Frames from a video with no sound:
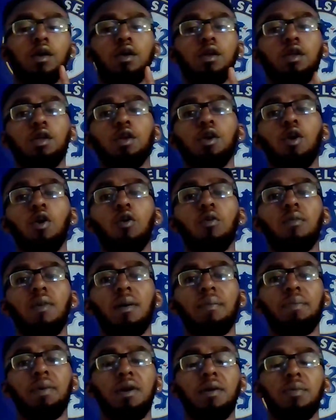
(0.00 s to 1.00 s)
Yo my
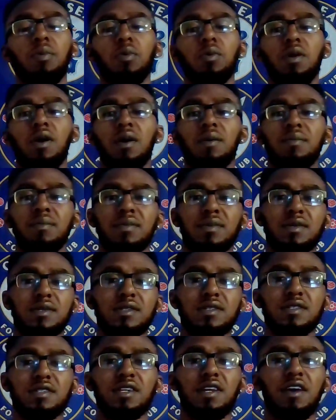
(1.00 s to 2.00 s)
people them,
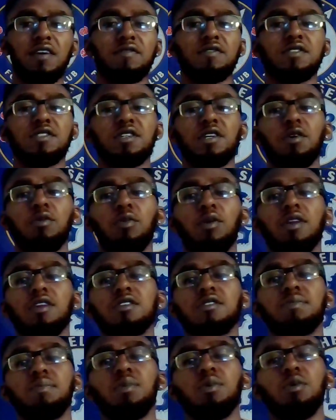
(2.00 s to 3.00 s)
CFC
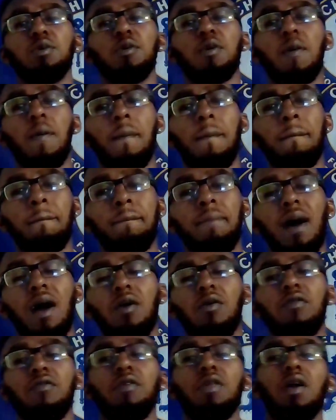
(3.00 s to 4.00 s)
Realist Blue,
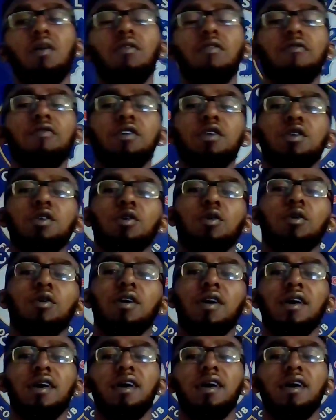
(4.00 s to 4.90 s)
back with another video.